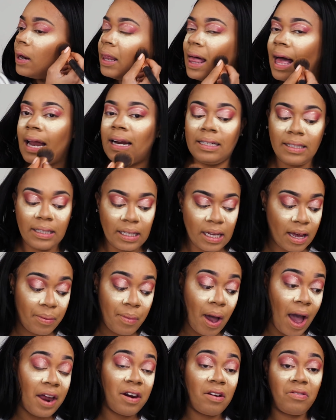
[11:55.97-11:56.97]
a lot of time,
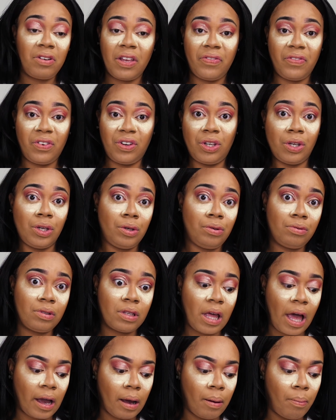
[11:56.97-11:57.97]
I don't even use
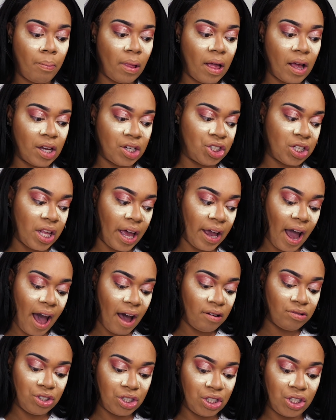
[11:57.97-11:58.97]
like a blush. Like,
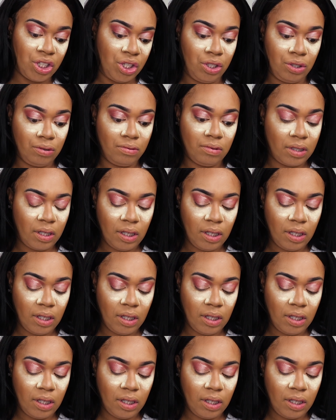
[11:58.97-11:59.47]
I'll just use